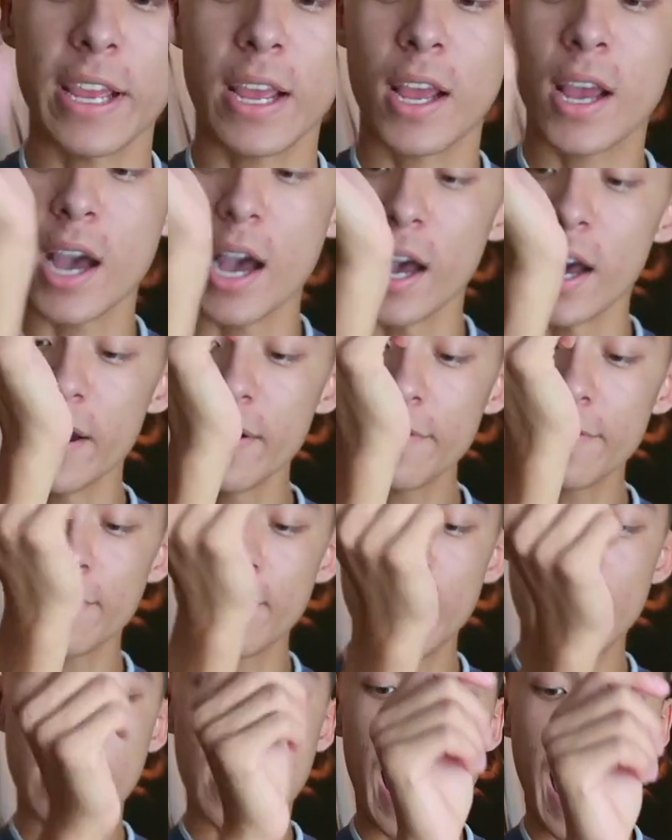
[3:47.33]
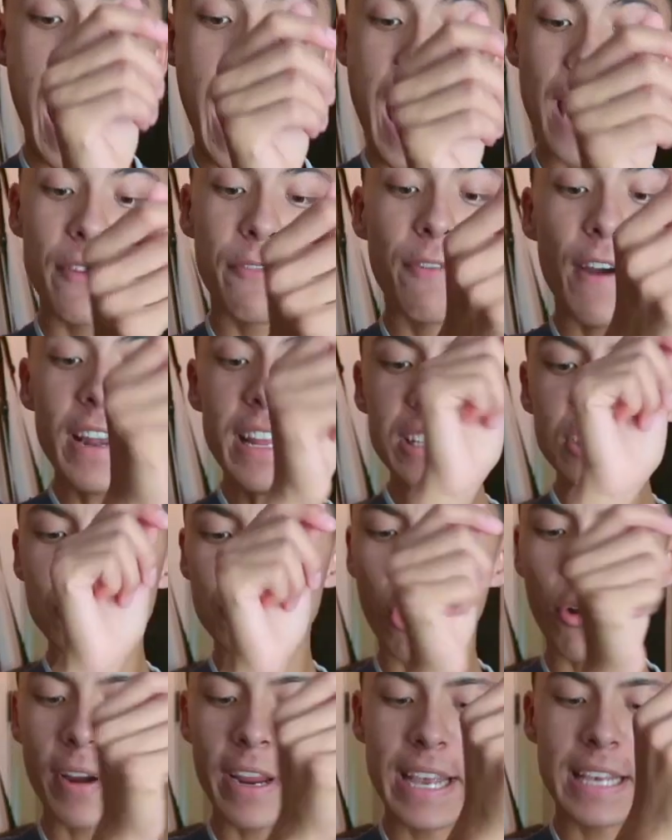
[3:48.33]
it cuff and funny
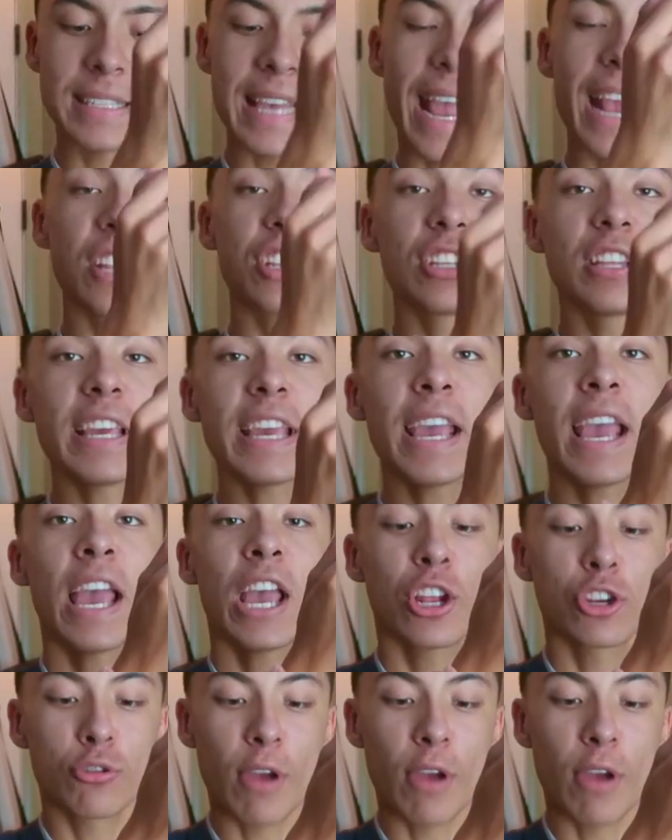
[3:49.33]
story is i actually